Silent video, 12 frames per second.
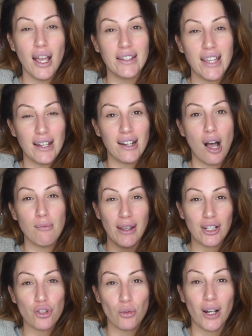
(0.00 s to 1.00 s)
Again, I'll
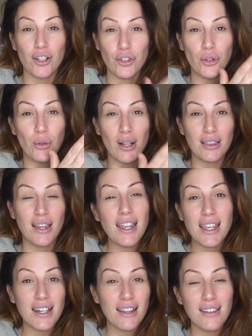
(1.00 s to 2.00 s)
make sure to
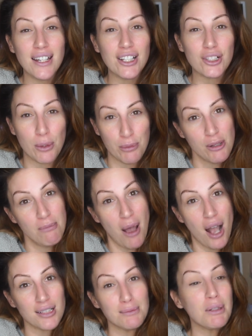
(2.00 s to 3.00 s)
link it in the description
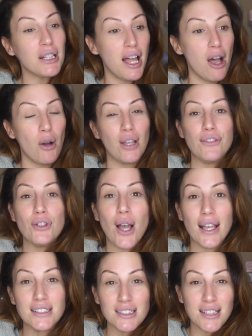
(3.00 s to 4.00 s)
box below. If you
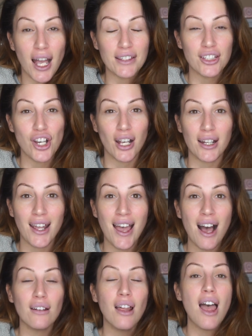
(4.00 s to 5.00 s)
guys decide to check it
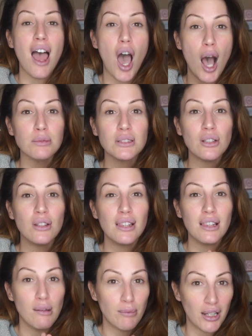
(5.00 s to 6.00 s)
out,
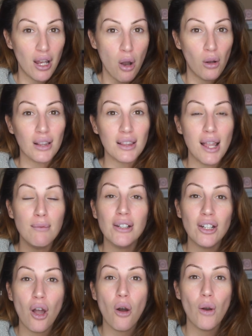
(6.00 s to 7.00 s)
absolutely let me know. Let me
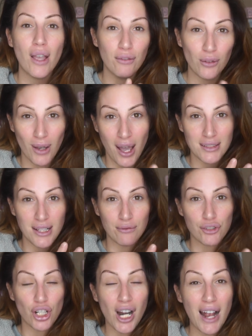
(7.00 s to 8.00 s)
know if you guys
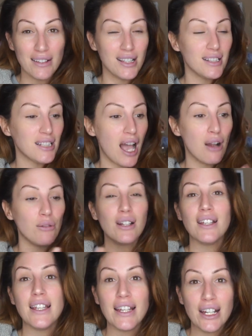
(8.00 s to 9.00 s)
have tried this. I want
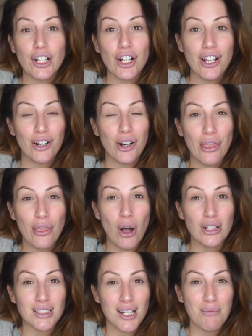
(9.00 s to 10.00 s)
to hear your
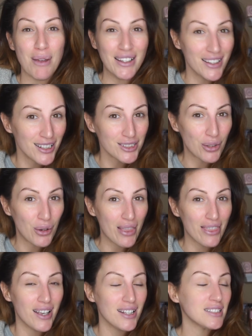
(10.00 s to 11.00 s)
thoughts and opinions
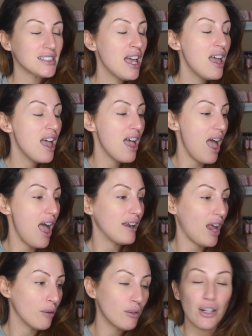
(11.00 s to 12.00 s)
on this
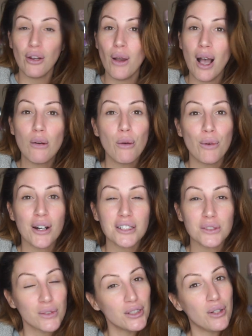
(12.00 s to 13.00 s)
and I want to know how it
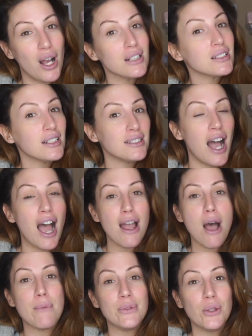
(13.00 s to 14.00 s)
works for you guys because I
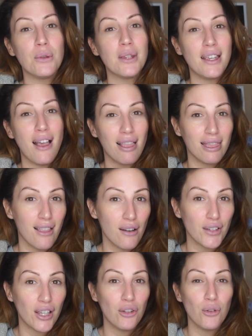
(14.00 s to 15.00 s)
absolutely
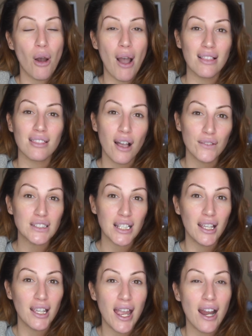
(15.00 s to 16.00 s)
love it. You know, I love
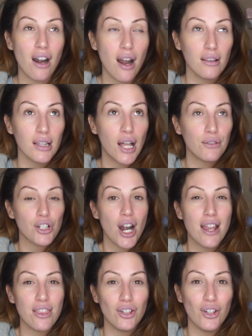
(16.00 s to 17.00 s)
skincare. I love
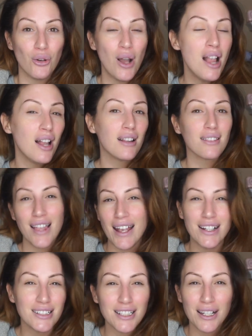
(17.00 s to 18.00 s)
trying the new
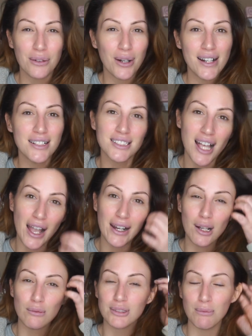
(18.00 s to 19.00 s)
latest and greatest
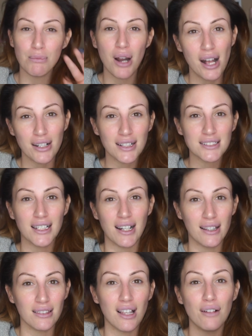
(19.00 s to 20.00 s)
items and products, and
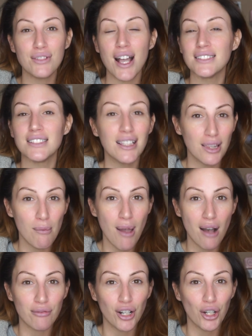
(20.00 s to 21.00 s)
I love testing them
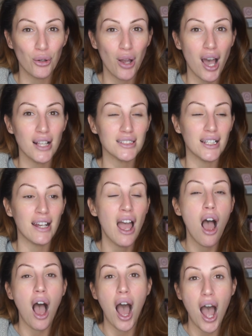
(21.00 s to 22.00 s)
out for you guys. And
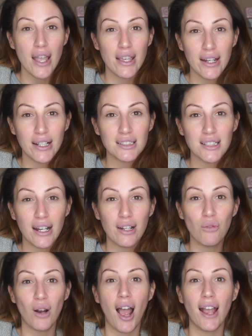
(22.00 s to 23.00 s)
I get
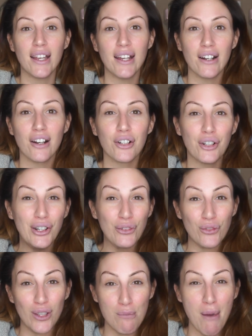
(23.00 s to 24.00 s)
excited when I hear
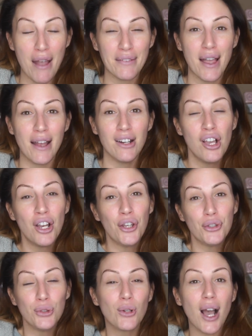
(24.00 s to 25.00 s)
good feedback that you